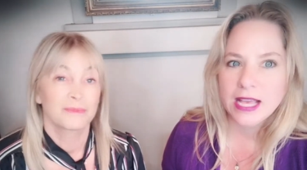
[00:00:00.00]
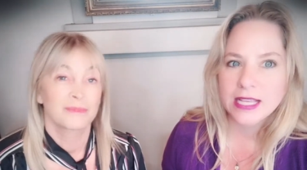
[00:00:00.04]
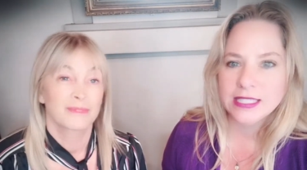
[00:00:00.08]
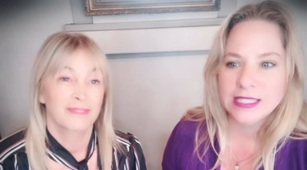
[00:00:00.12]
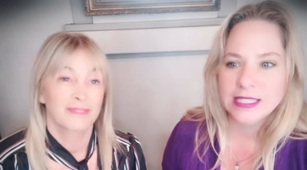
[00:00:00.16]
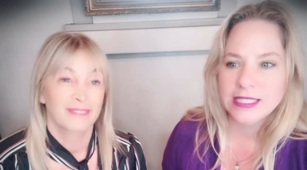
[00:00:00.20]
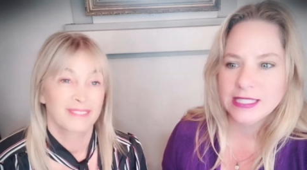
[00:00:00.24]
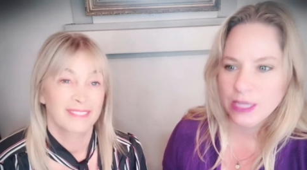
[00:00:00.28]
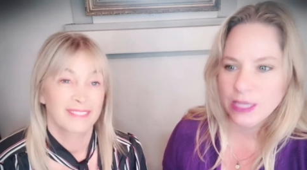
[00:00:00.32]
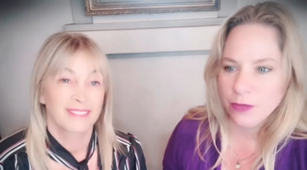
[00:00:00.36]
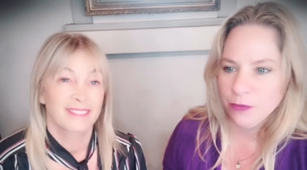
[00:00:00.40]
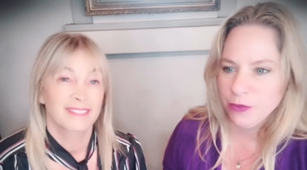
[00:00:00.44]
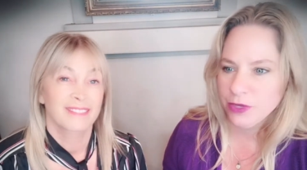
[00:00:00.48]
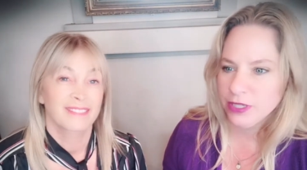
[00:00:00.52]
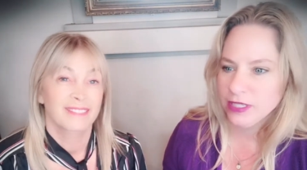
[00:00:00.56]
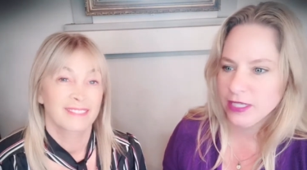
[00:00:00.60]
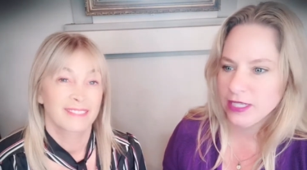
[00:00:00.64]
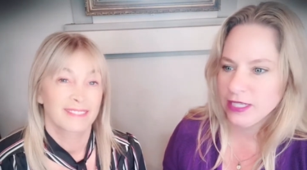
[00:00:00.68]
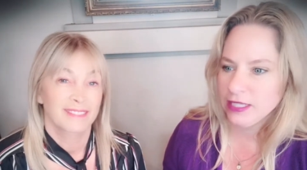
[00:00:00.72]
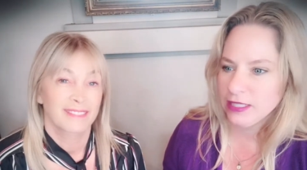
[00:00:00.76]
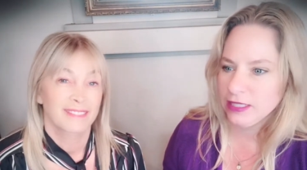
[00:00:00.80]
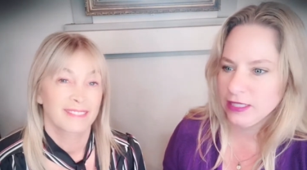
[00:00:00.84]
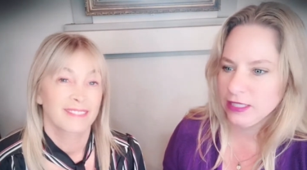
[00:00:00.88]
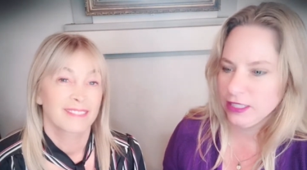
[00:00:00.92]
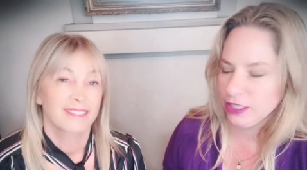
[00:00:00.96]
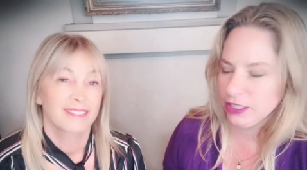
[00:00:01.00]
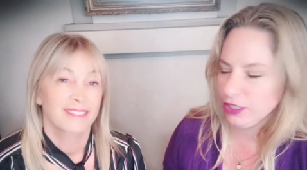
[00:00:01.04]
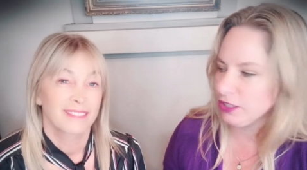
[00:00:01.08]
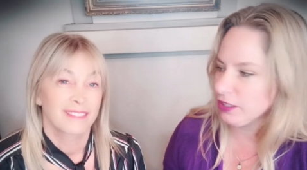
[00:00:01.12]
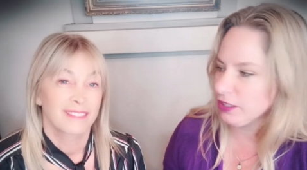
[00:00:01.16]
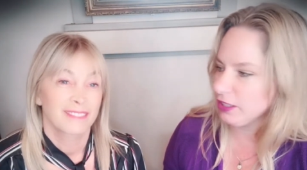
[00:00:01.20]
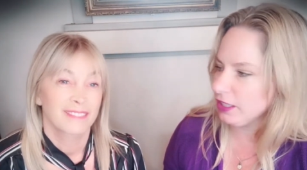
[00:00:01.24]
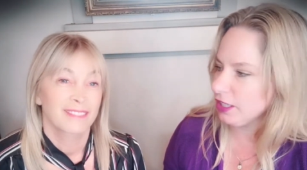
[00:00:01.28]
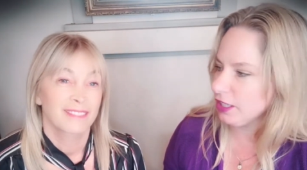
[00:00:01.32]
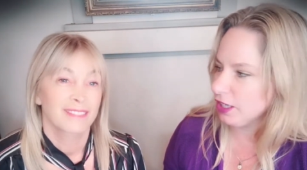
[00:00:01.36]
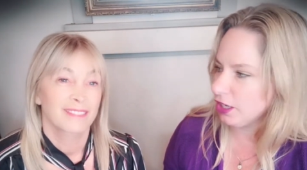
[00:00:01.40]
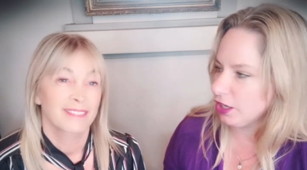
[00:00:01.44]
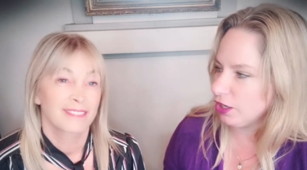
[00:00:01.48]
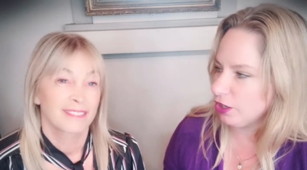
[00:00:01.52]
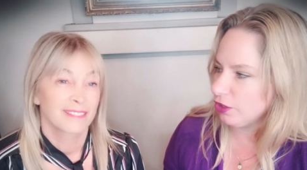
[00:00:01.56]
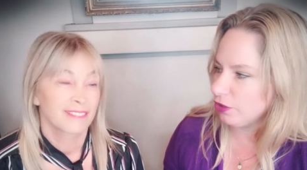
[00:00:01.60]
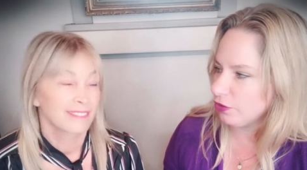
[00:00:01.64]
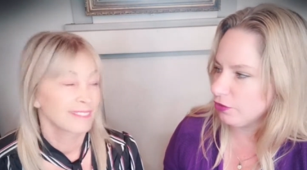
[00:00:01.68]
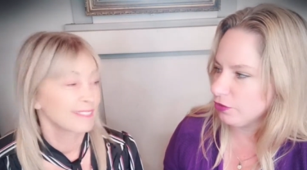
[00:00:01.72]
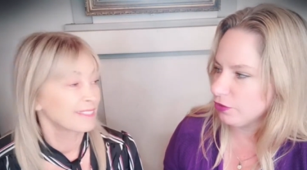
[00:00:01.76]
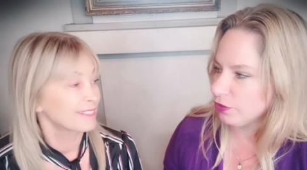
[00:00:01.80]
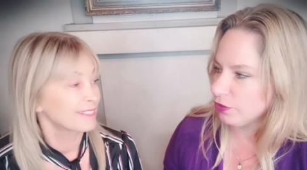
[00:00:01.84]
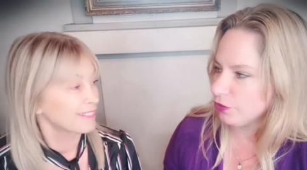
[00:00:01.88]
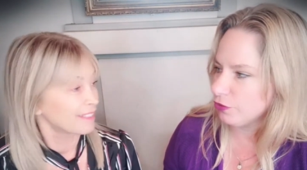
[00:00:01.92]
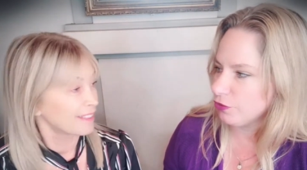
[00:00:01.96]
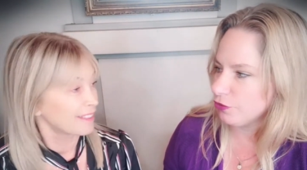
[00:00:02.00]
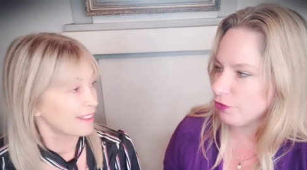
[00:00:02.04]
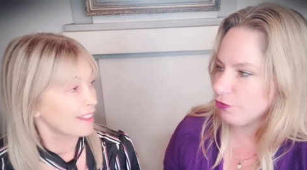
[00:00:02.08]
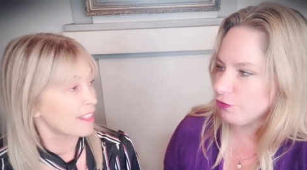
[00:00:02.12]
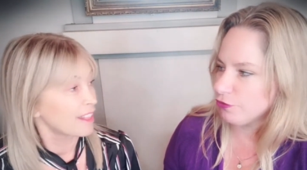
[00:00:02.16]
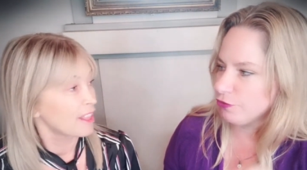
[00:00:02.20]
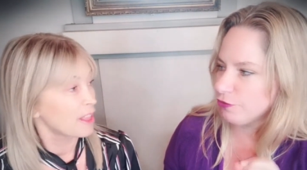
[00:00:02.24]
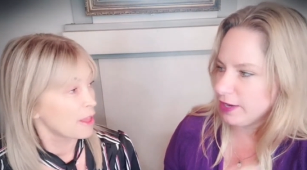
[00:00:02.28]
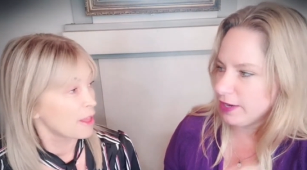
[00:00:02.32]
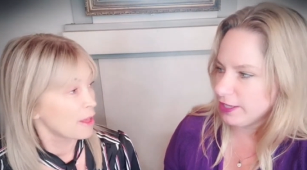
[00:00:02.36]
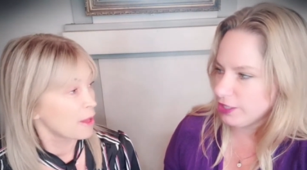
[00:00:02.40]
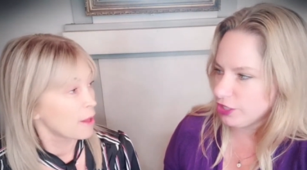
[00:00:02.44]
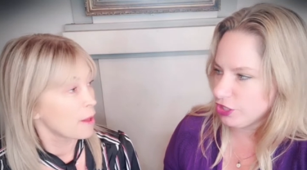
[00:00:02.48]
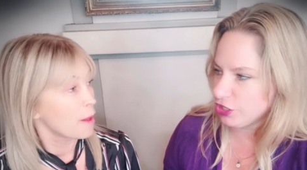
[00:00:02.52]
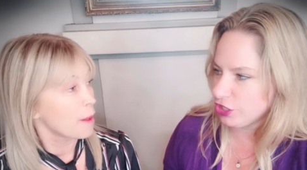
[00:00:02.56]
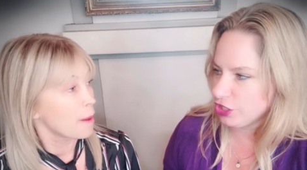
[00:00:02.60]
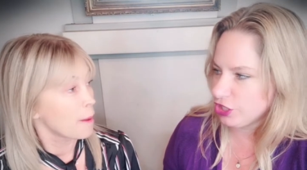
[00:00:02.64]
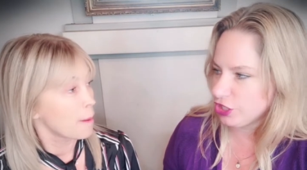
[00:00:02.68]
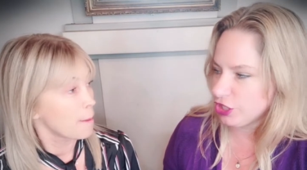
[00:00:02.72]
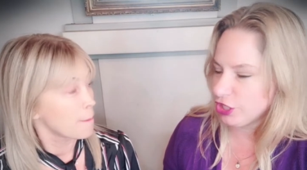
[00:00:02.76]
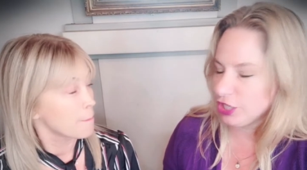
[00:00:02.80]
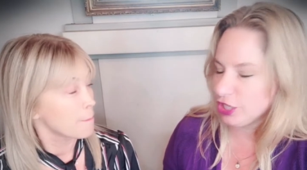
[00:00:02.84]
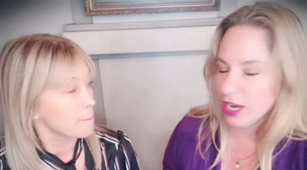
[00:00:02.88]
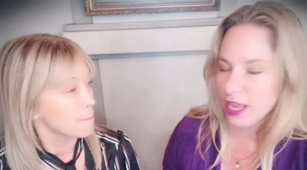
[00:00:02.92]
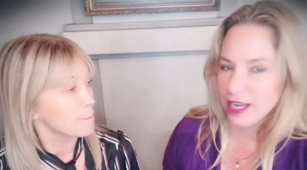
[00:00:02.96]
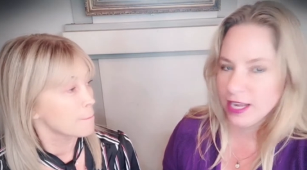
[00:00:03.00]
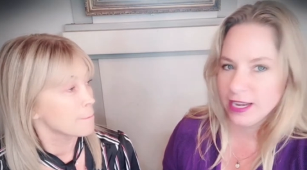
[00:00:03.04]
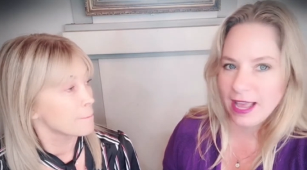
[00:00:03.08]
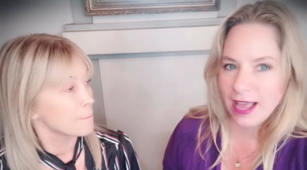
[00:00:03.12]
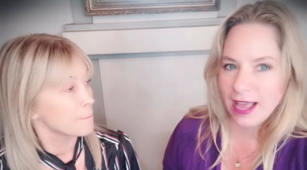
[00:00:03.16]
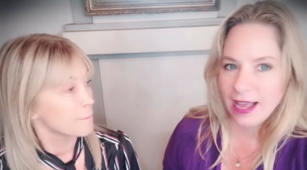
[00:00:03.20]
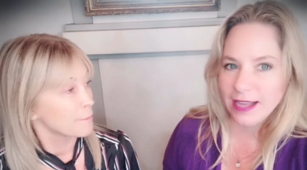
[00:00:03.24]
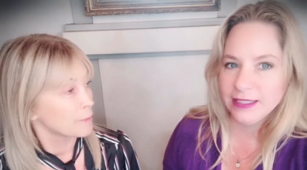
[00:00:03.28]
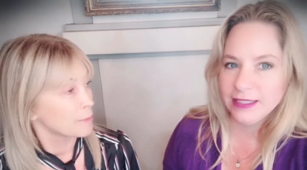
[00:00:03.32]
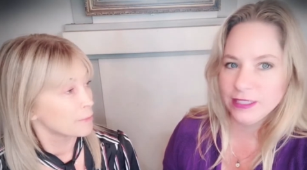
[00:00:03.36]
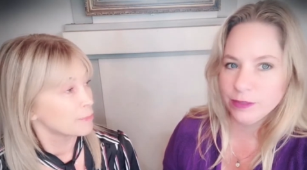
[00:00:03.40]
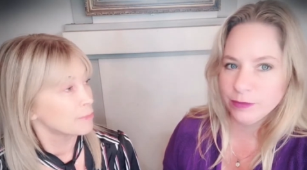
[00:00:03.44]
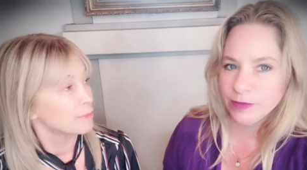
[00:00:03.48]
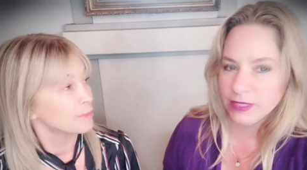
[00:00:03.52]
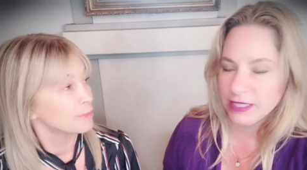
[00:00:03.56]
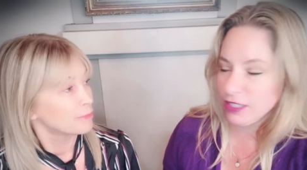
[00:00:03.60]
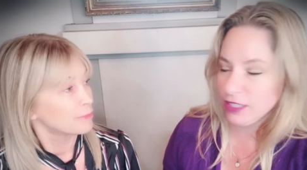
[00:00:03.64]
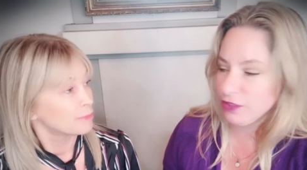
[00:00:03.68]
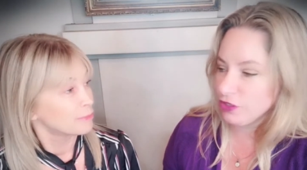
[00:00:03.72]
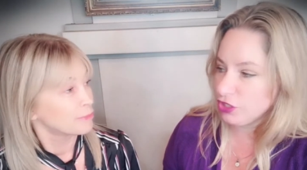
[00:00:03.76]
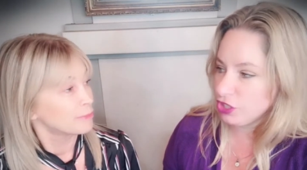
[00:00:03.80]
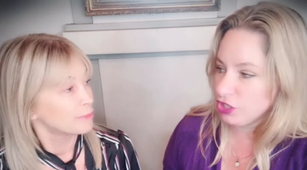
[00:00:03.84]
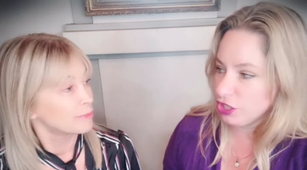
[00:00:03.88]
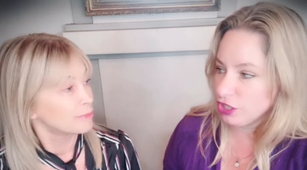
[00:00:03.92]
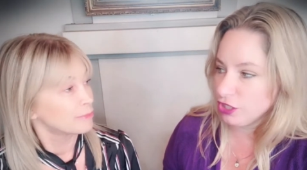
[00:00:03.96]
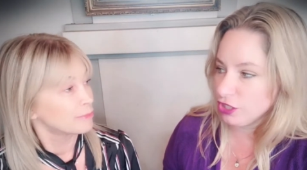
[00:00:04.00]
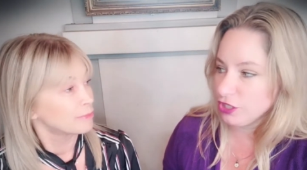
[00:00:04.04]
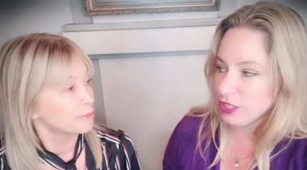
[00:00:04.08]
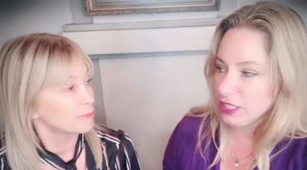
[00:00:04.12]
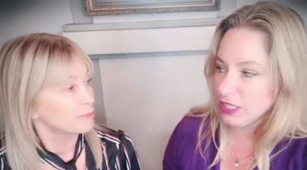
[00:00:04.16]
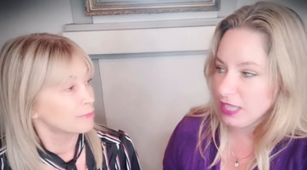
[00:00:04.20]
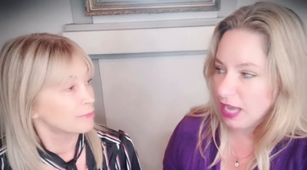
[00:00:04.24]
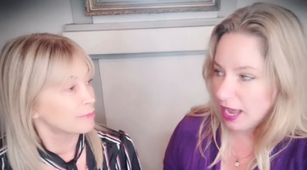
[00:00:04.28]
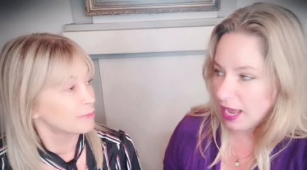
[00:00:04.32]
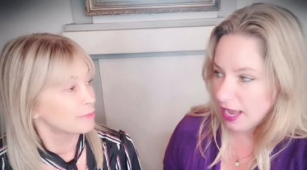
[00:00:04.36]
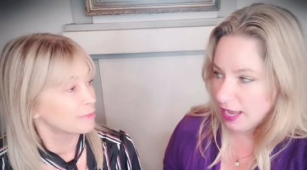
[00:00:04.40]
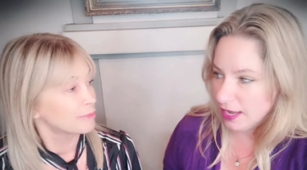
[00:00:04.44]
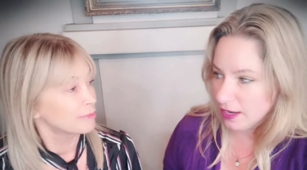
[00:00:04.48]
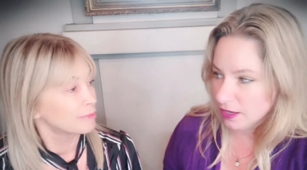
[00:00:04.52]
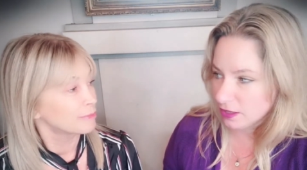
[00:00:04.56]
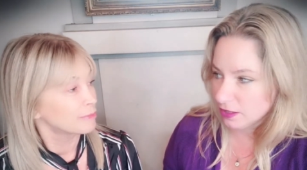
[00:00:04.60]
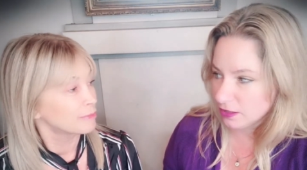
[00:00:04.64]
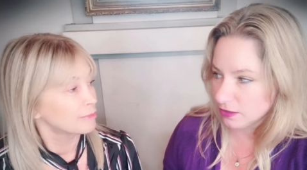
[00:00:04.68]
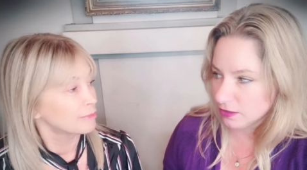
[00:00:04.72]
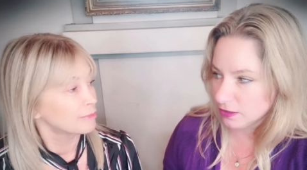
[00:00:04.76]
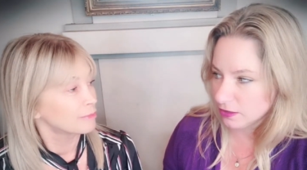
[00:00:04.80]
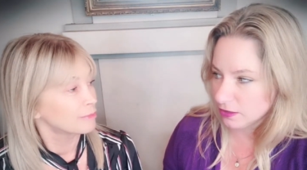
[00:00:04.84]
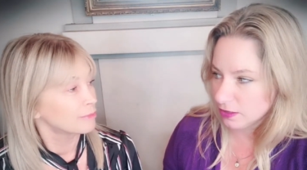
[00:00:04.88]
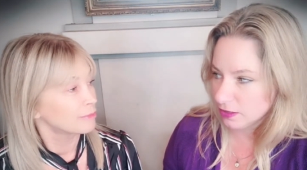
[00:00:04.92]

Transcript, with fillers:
Speaker 1: Someone can literally go register and add themselves to your title,